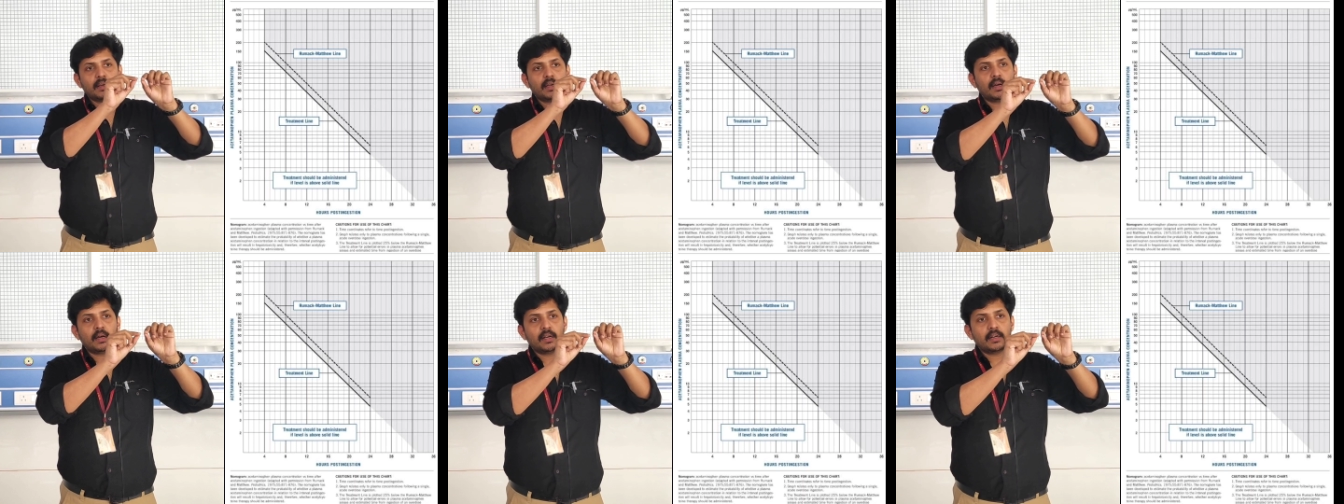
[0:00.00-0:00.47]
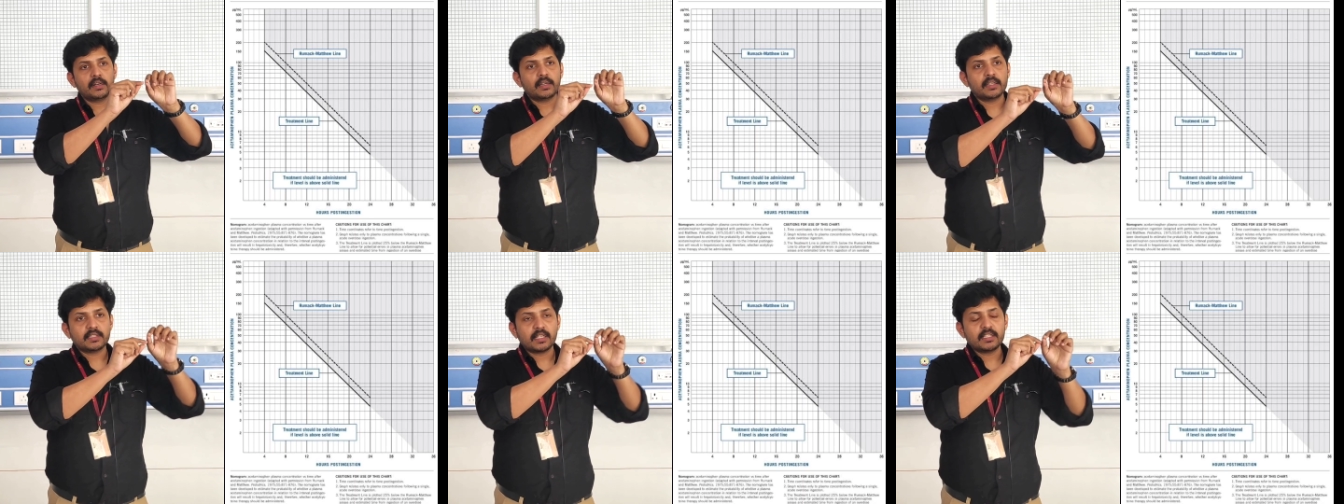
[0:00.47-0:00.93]
uh,
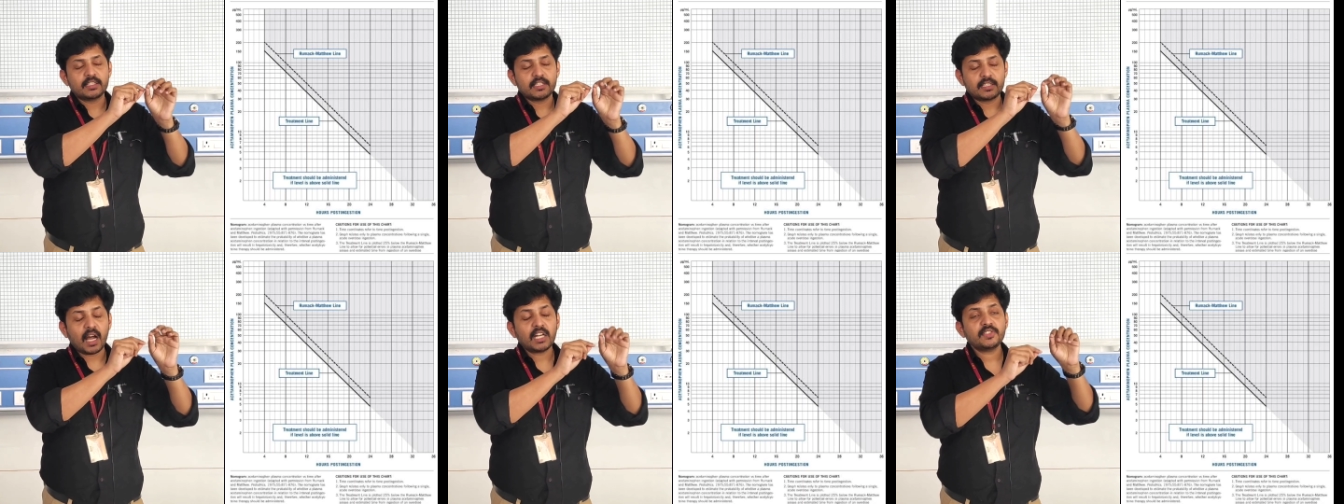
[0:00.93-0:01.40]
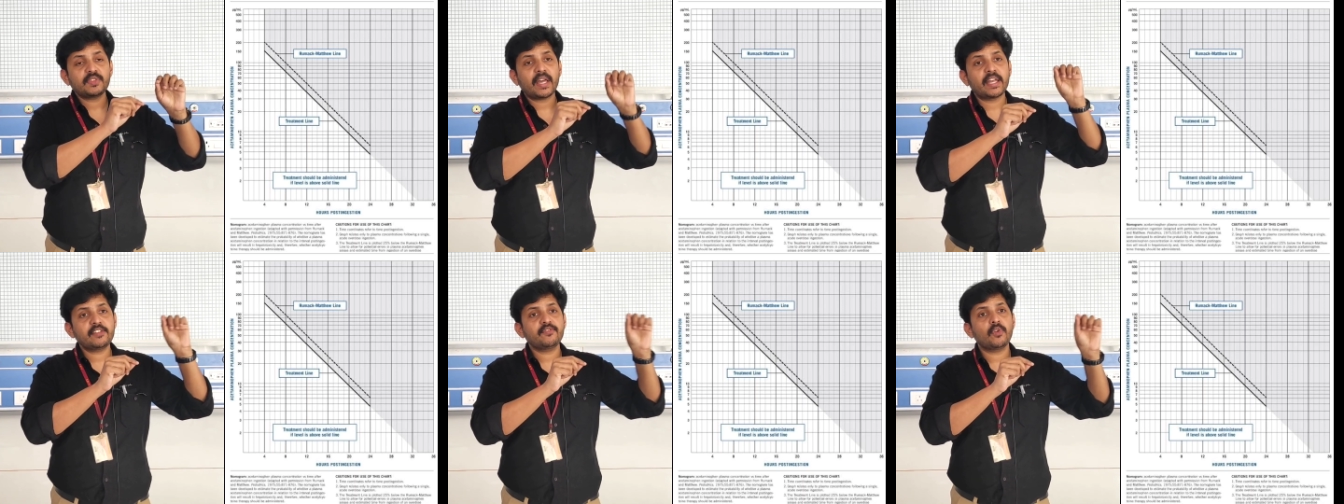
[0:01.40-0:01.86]
it starts
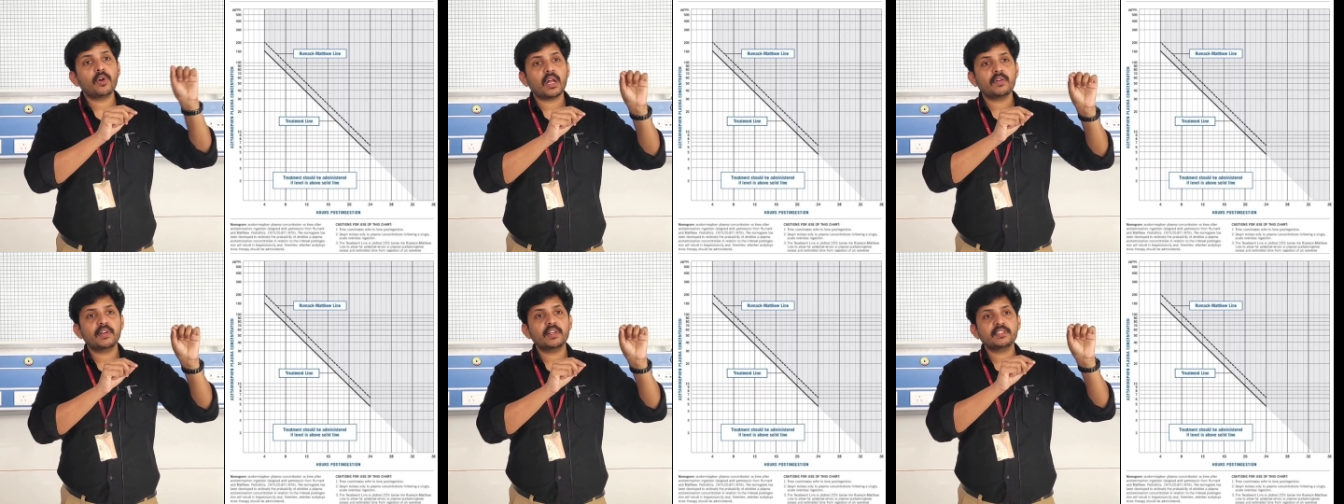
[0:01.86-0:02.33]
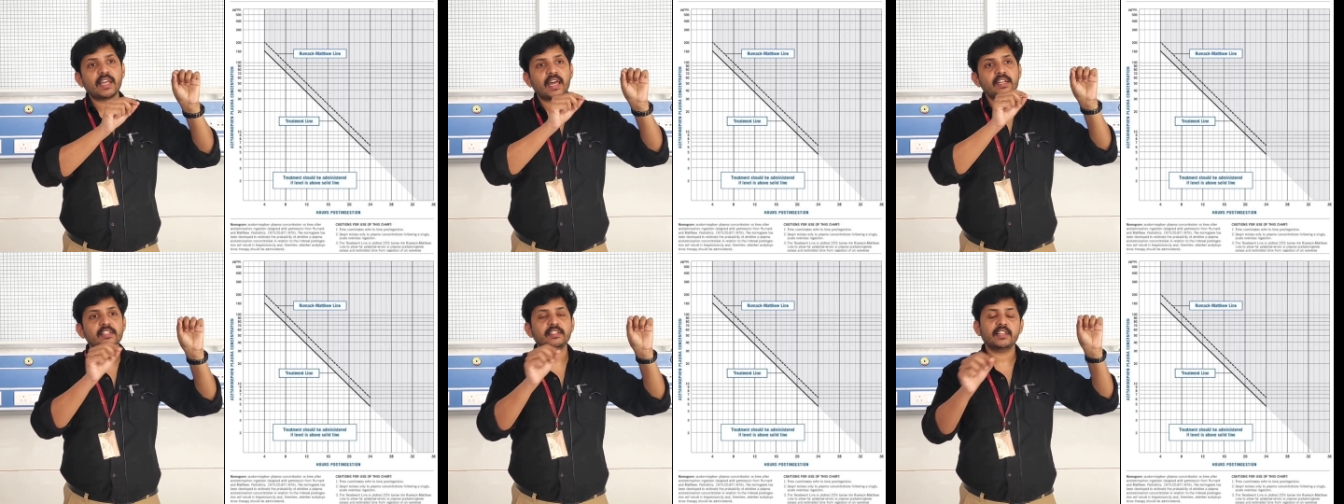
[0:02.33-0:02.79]
at 4 hours
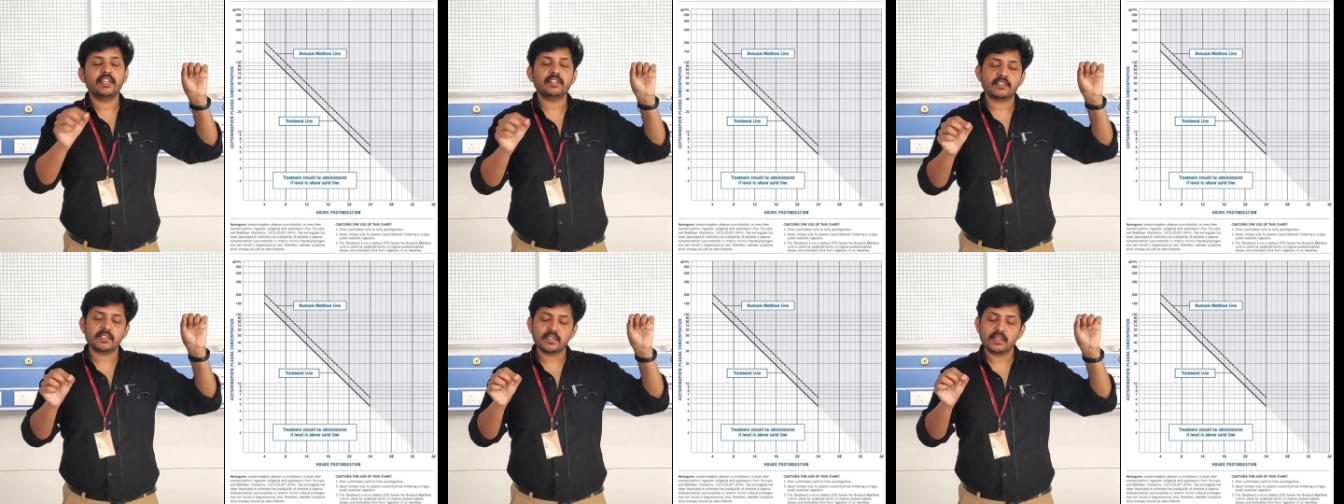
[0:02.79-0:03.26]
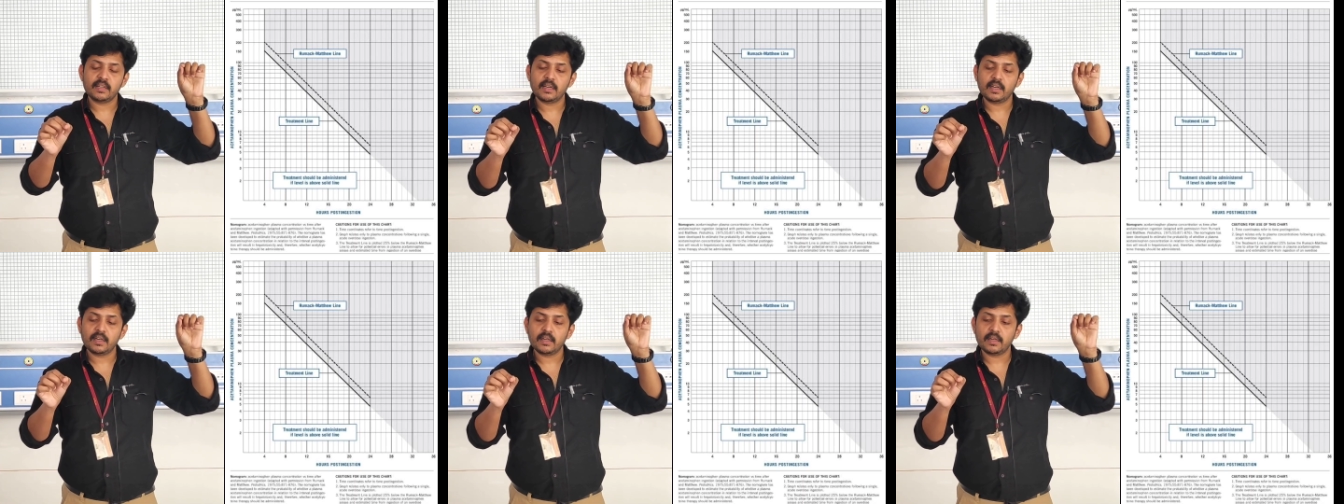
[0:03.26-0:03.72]
and it, it
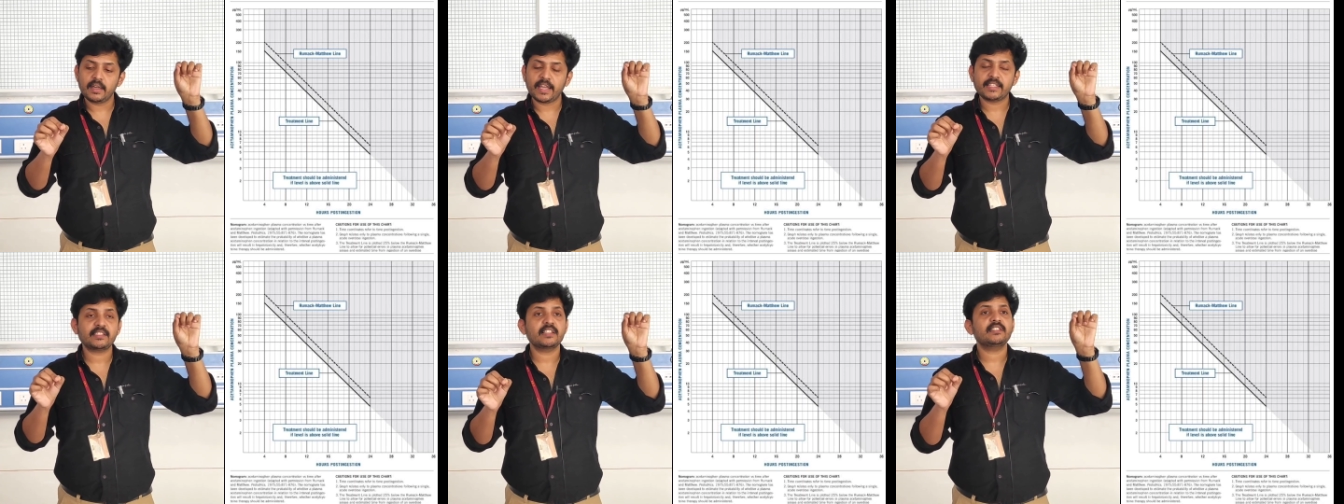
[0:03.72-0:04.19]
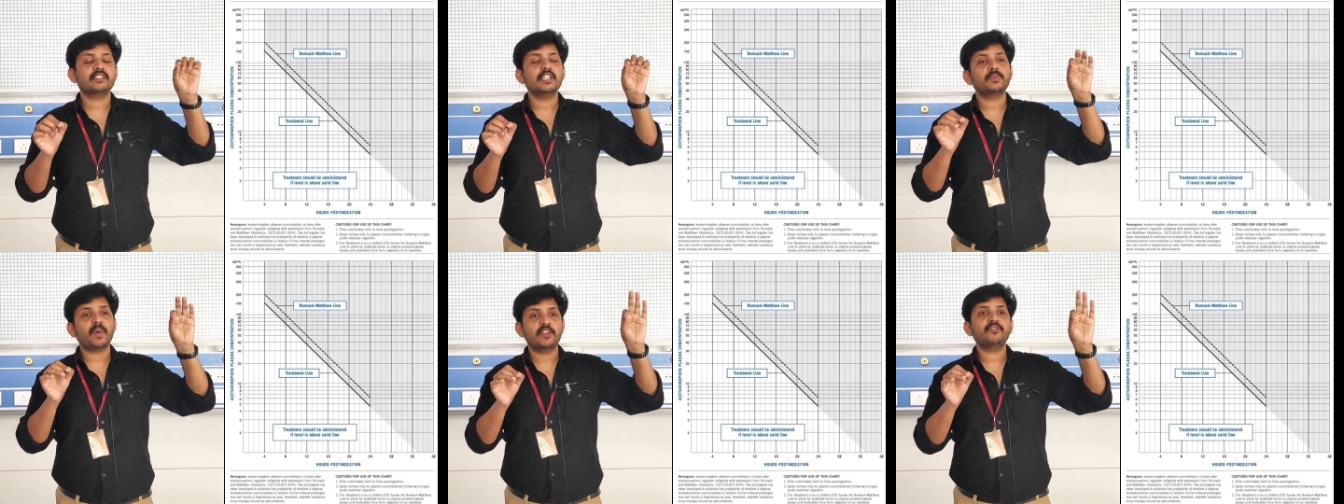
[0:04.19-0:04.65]
uh, extends
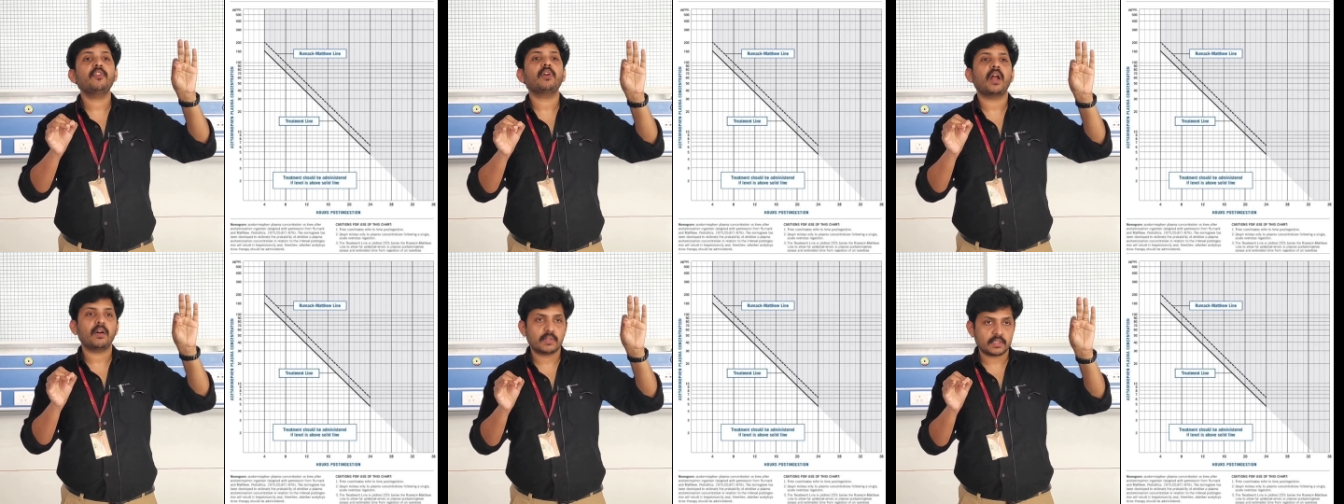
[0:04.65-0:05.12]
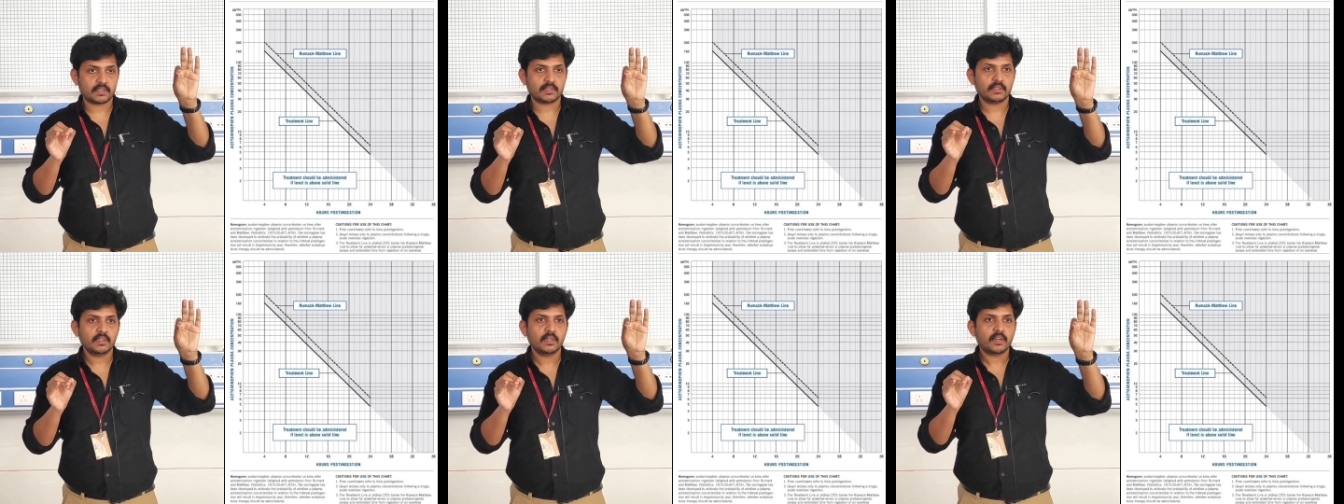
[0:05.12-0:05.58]
till 24 hours,